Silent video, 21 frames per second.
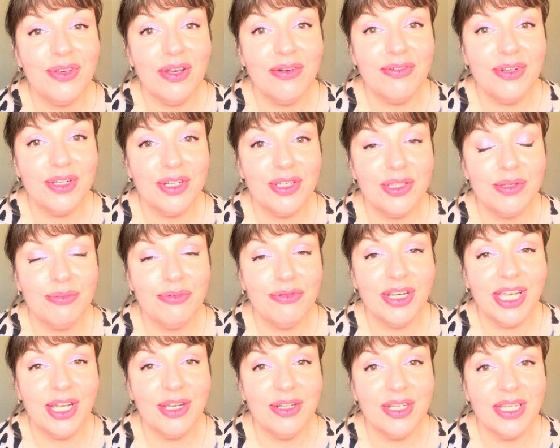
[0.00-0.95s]
have a look at the
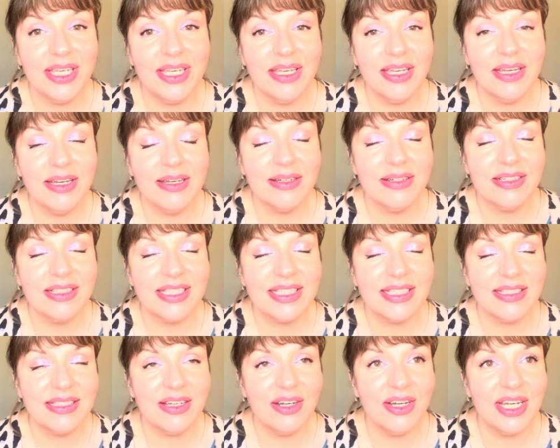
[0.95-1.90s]
Brioni
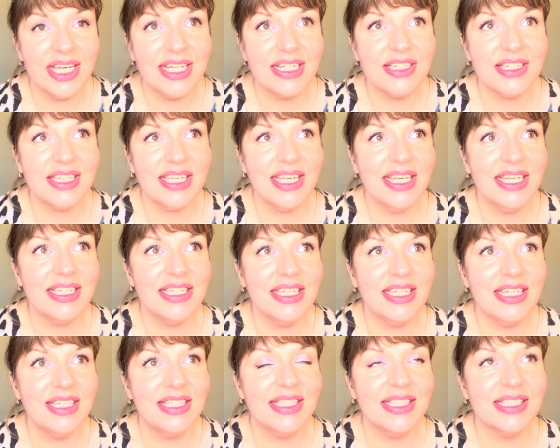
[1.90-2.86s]
site, it
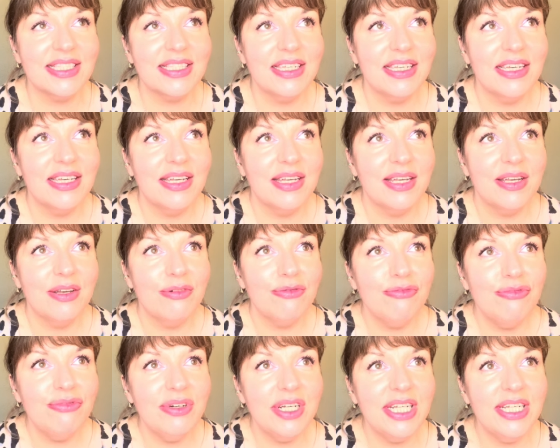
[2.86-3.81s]
is
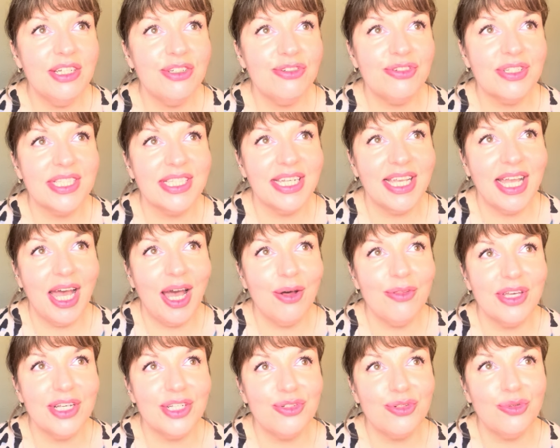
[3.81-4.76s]
really interesting how
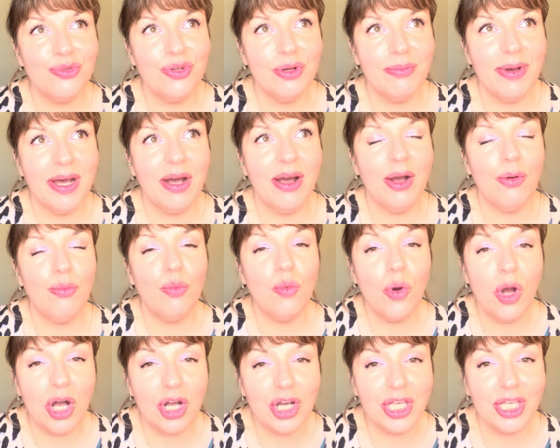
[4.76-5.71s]
they talk about
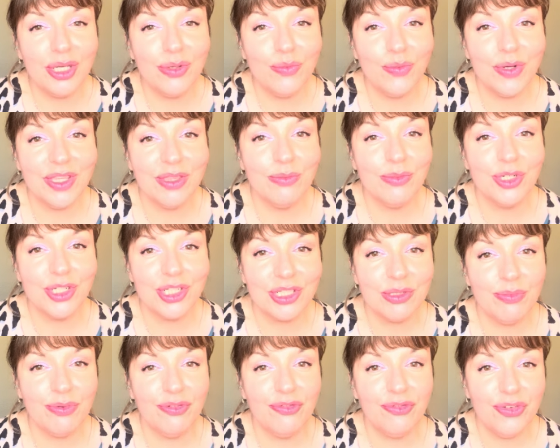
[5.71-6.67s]
working with a
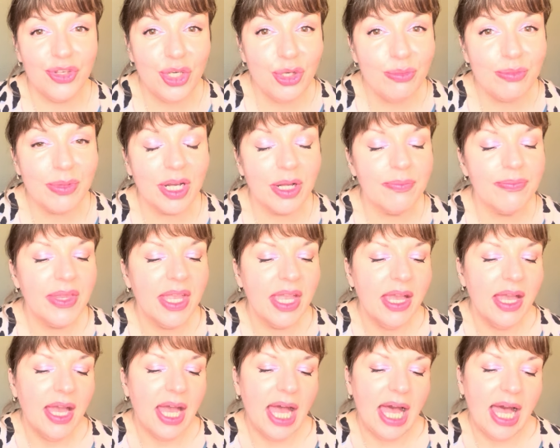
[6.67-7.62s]
master perfumer
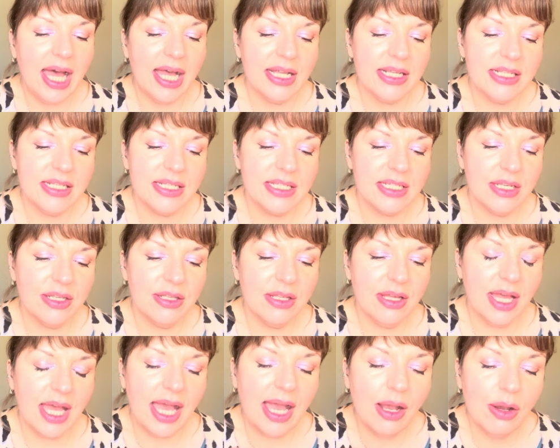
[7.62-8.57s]
and
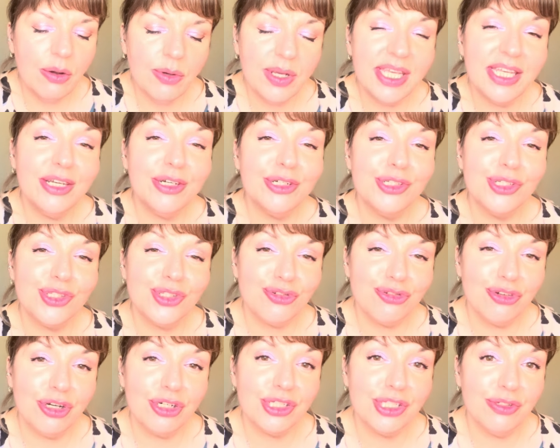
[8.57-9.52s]
how he
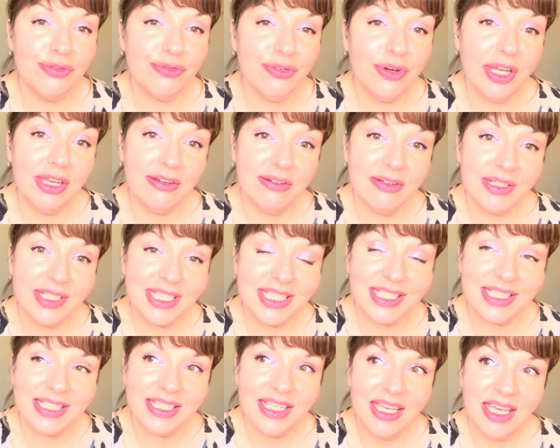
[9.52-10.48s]
constructs a fragrance,